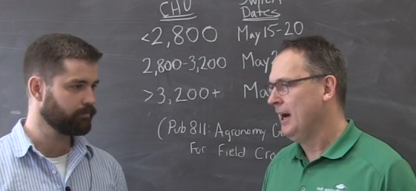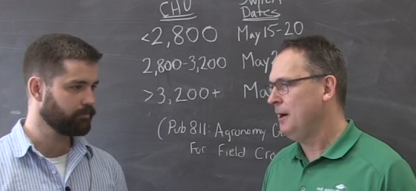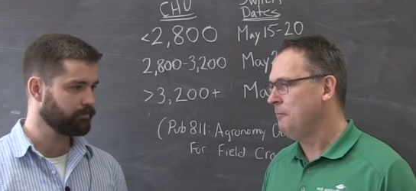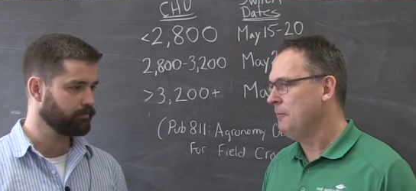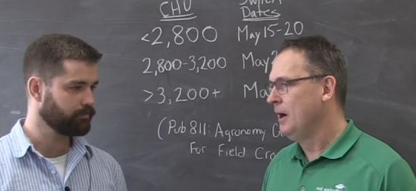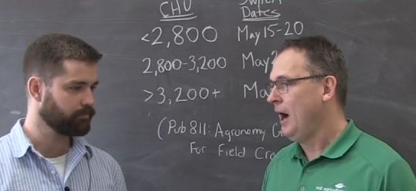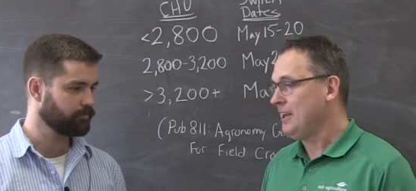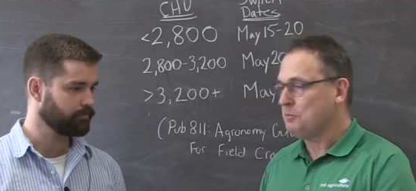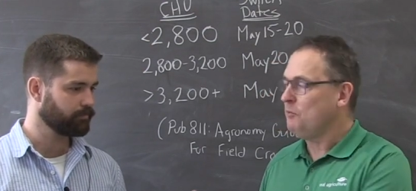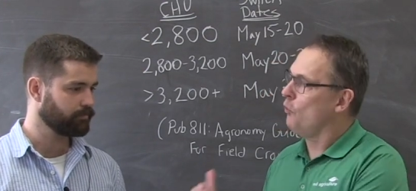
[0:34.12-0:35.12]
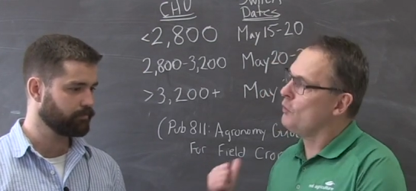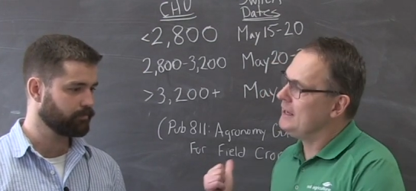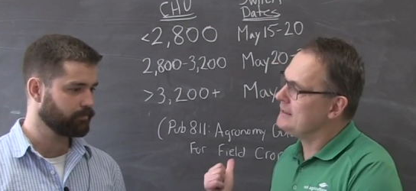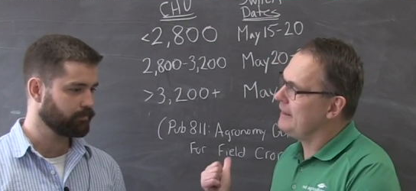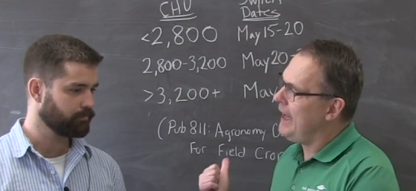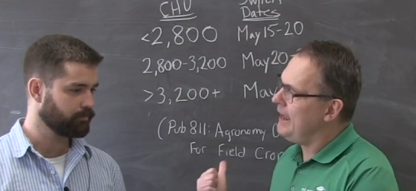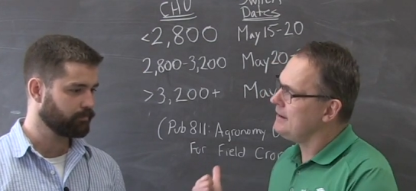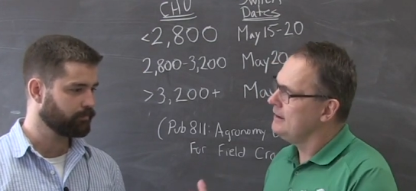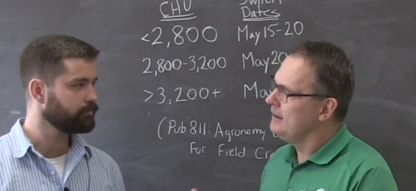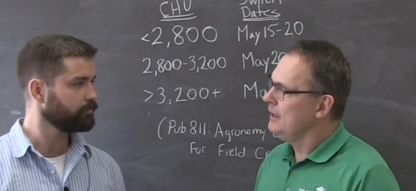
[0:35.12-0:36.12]
Speaker 1: I guess before we get to
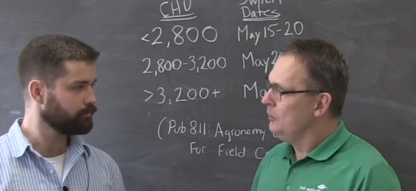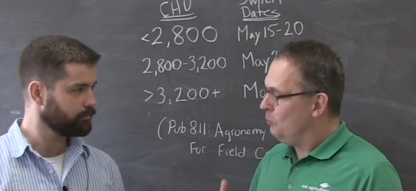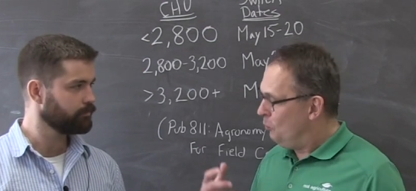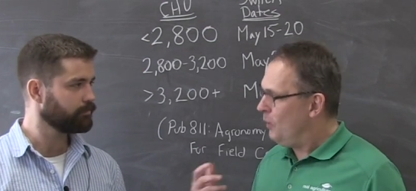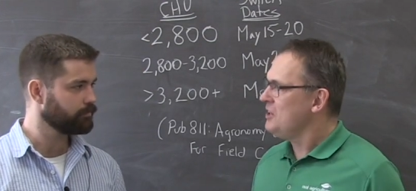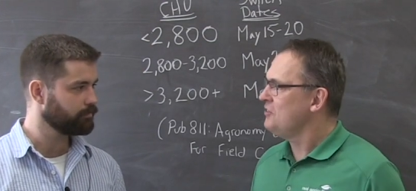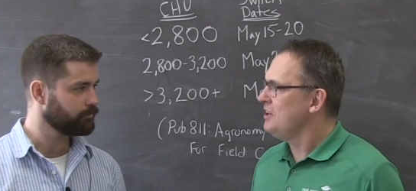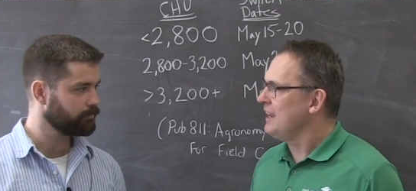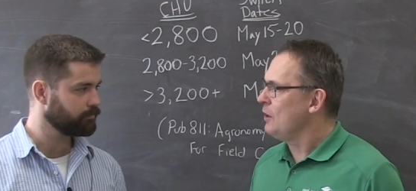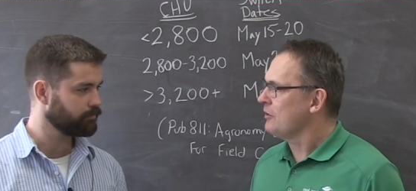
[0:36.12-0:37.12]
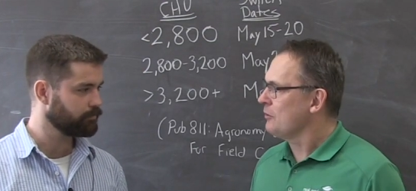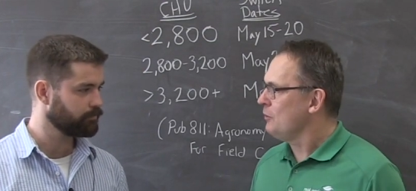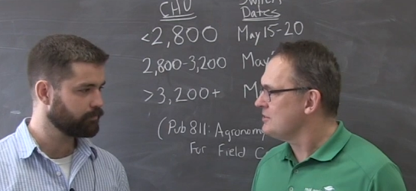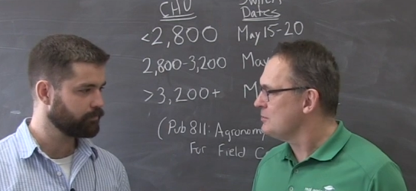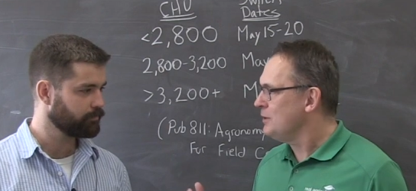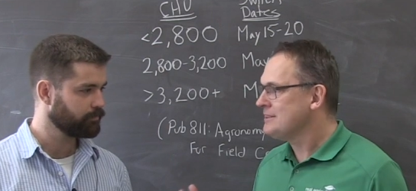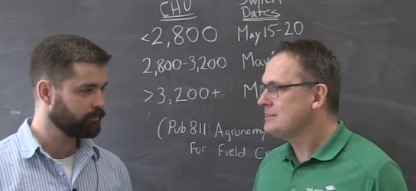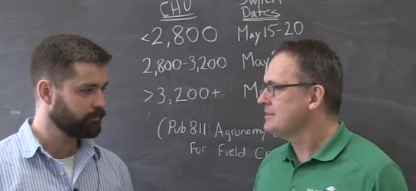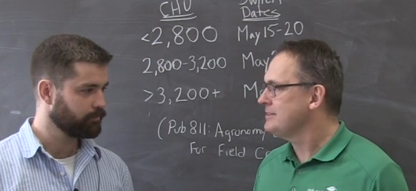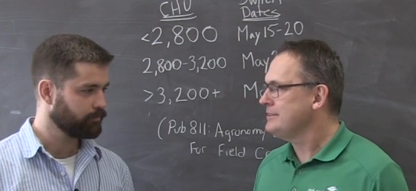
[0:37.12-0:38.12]
that, what are you seeing out there? What's
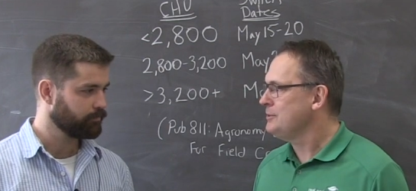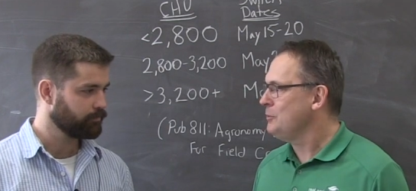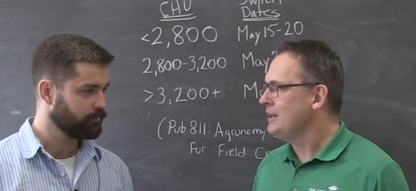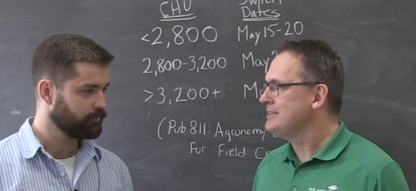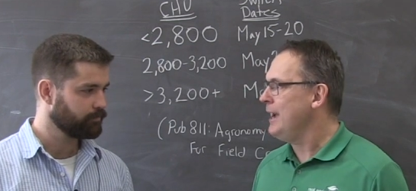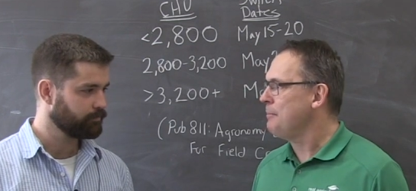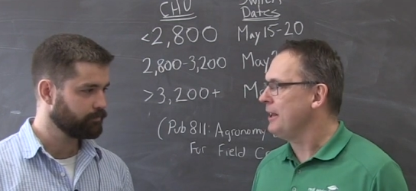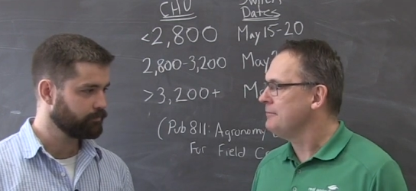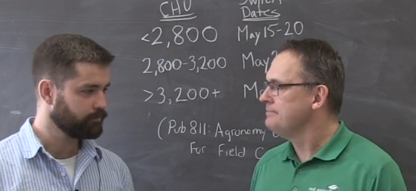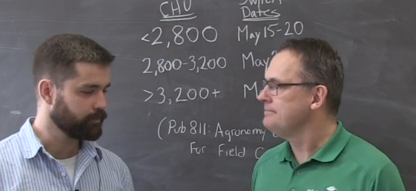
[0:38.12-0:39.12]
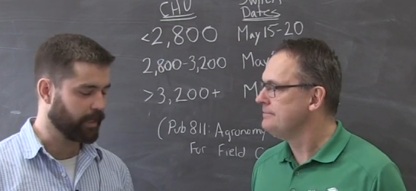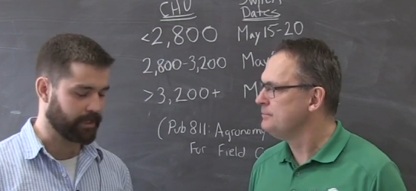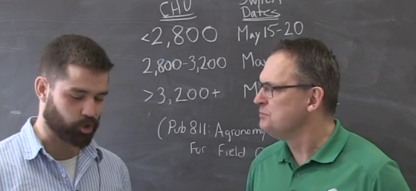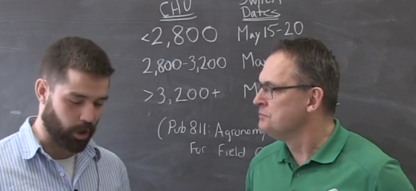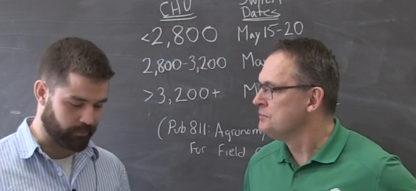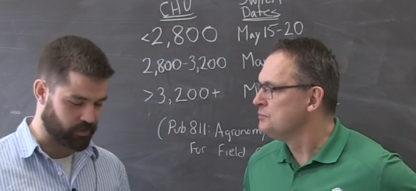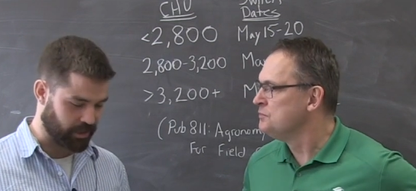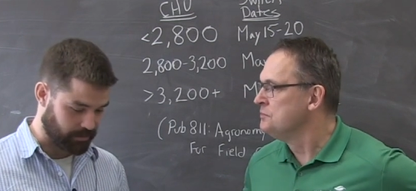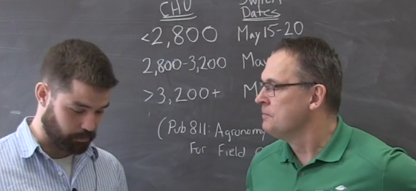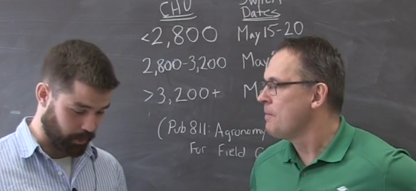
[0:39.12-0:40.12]
happening? Yeah, so
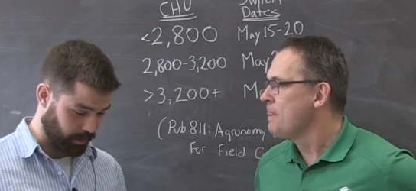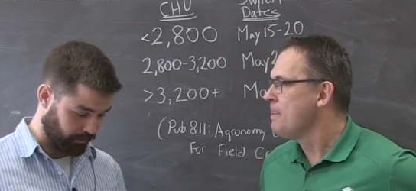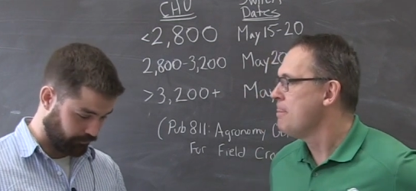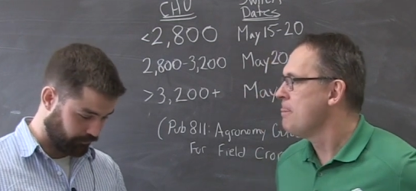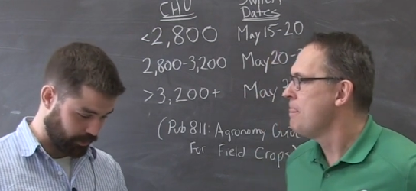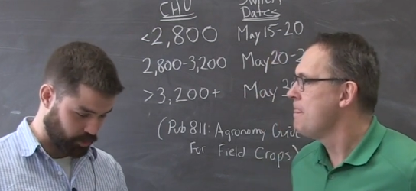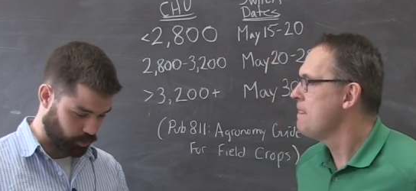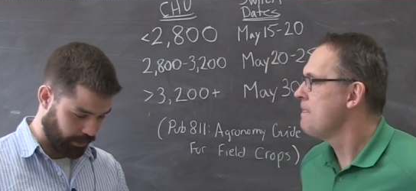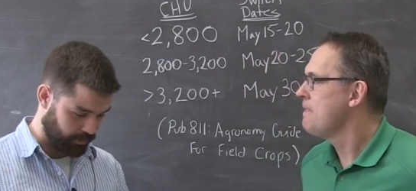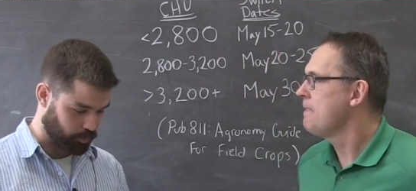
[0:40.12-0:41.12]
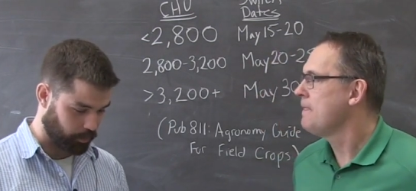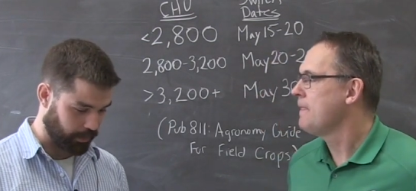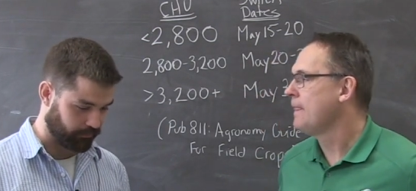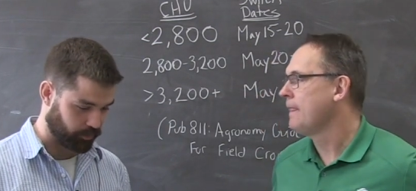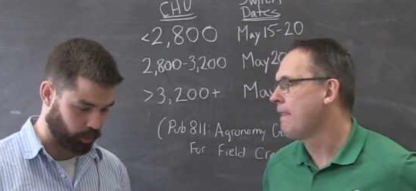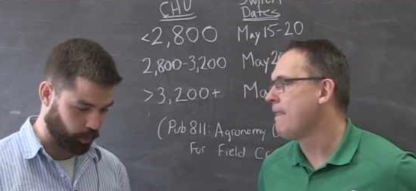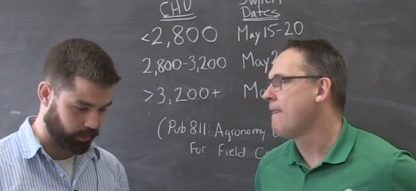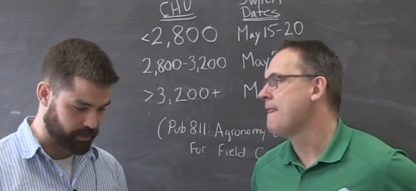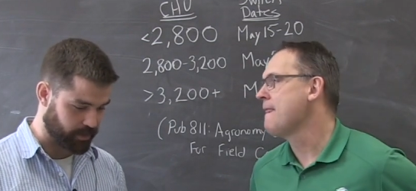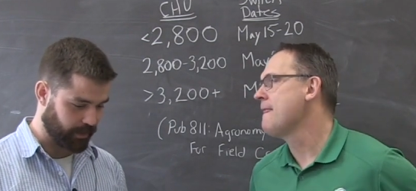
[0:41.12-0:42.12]
obviously it's
Speaker 2: been a frustrating spring for
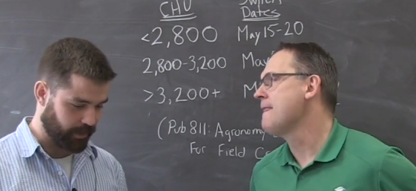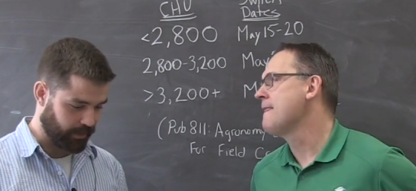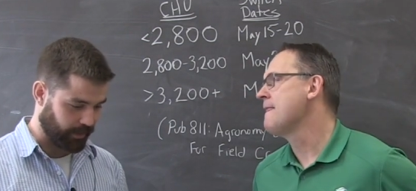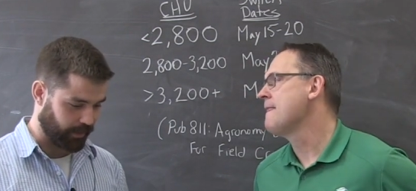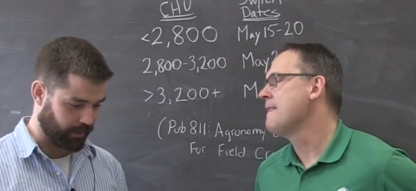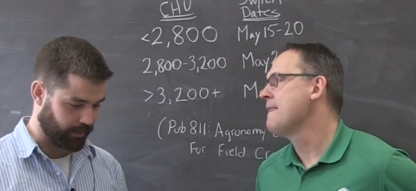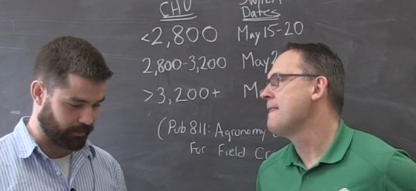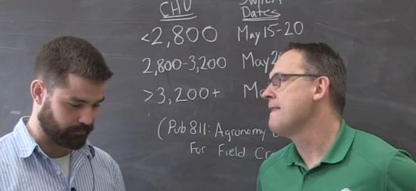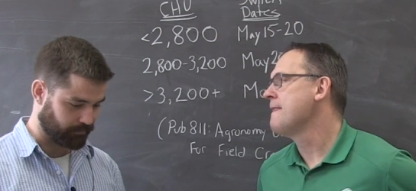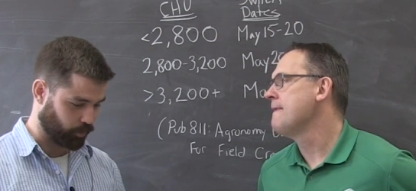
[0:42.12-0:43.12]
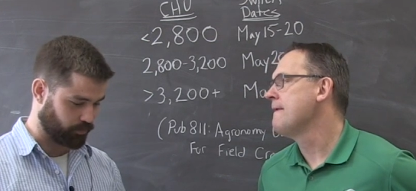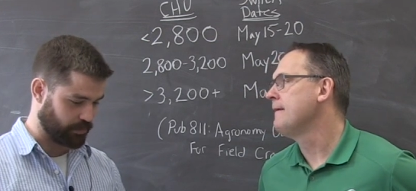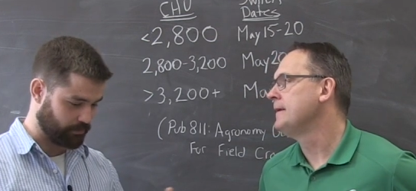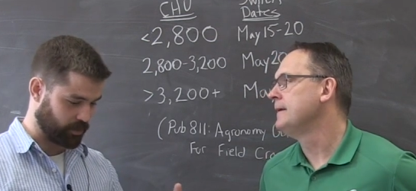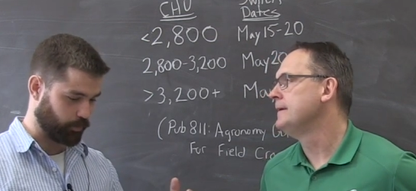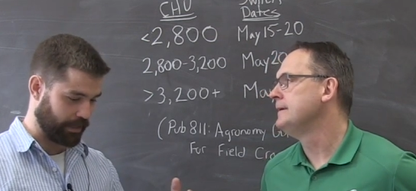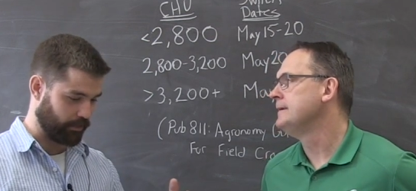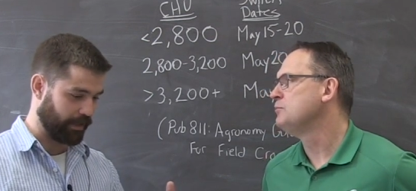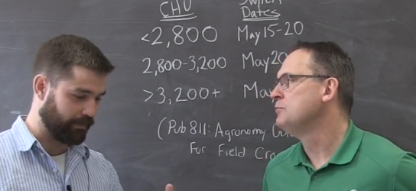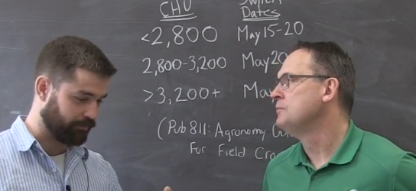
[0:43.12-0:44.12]
growers. It seems like we
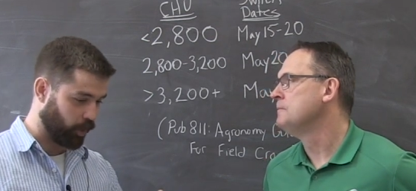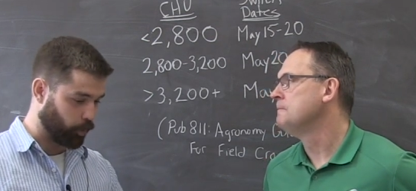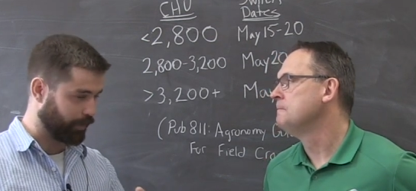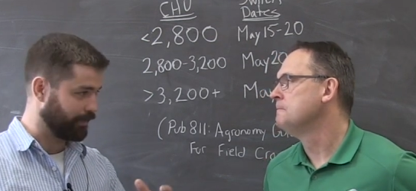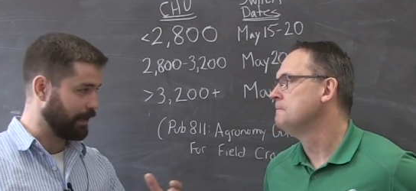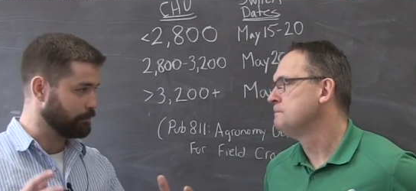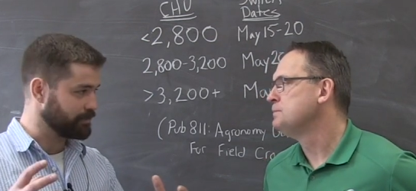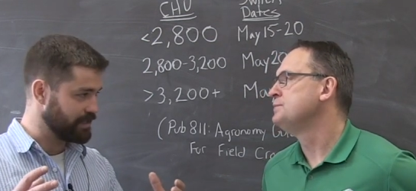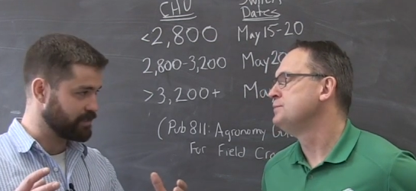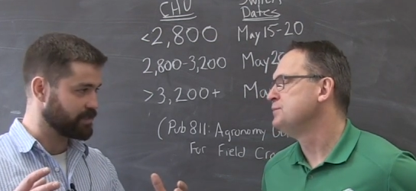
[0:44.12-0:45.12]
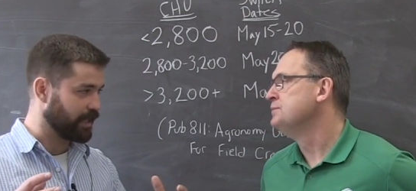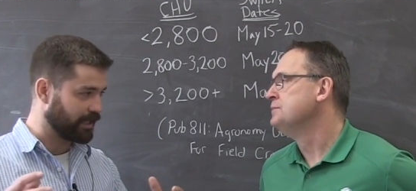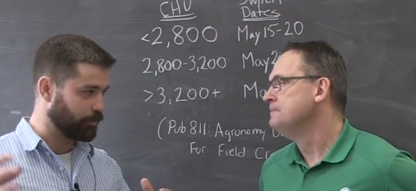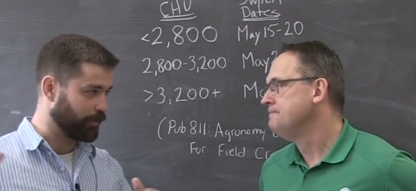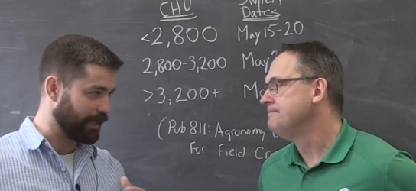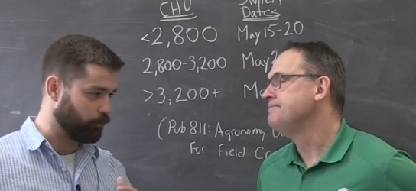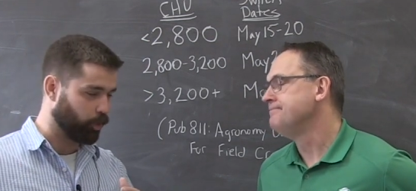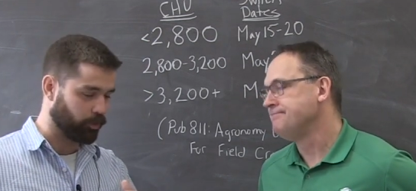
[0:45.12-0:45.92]
get rainfall, and we had a couple days of sun, and we get